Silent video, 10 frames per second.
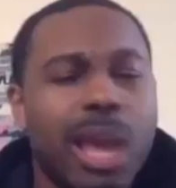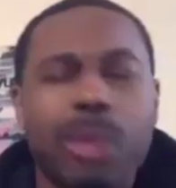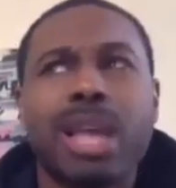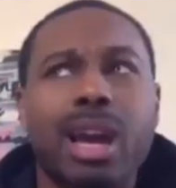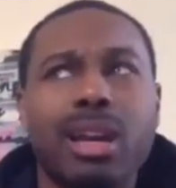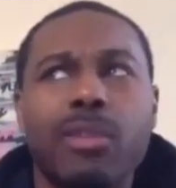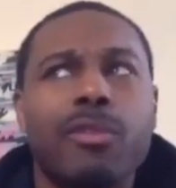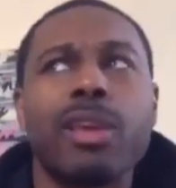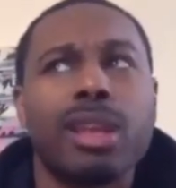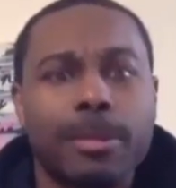they was like
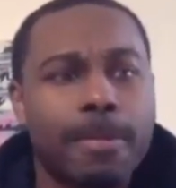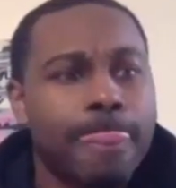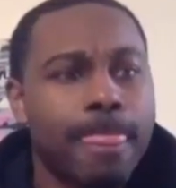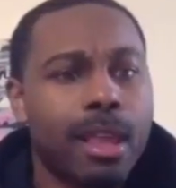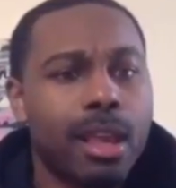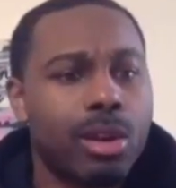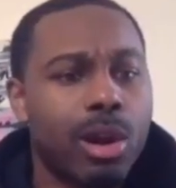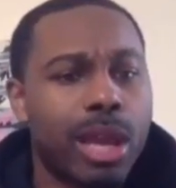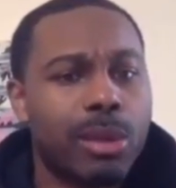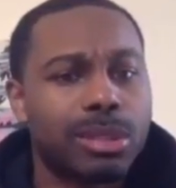undefeated. You
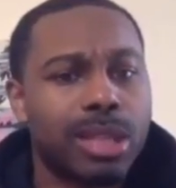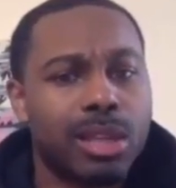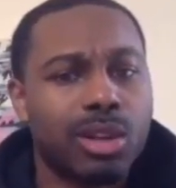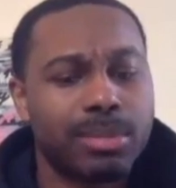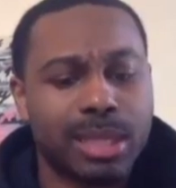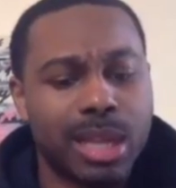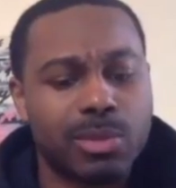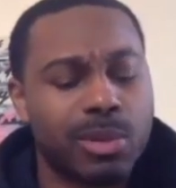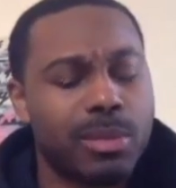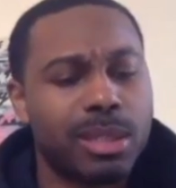yeah. Know, you know what I'm saying? they
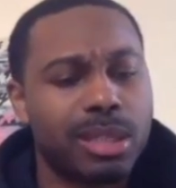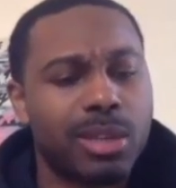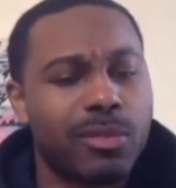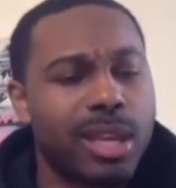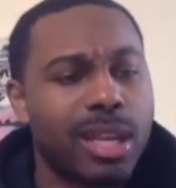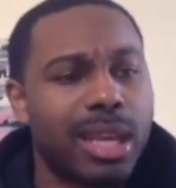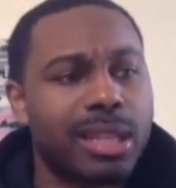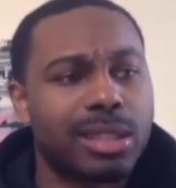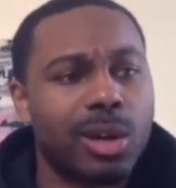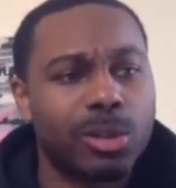pretty much undefeated.
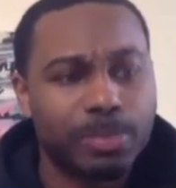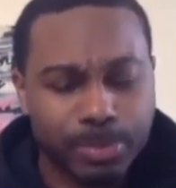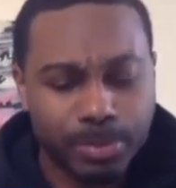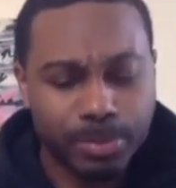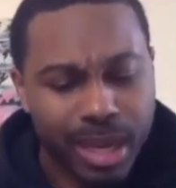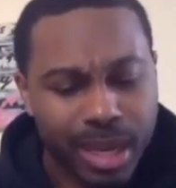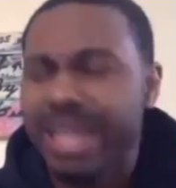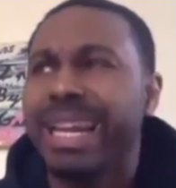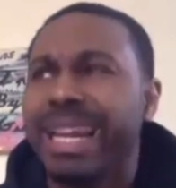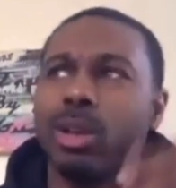And so
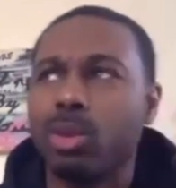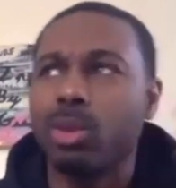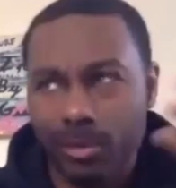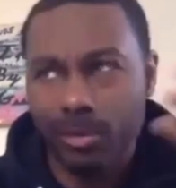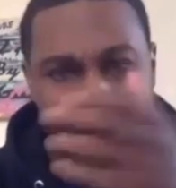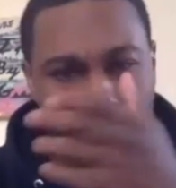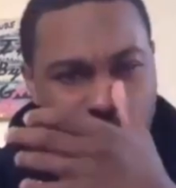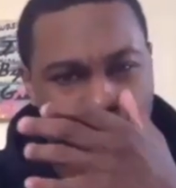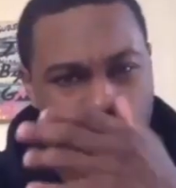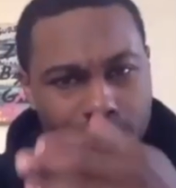and then they lose in the final
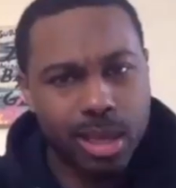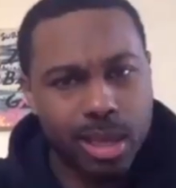four.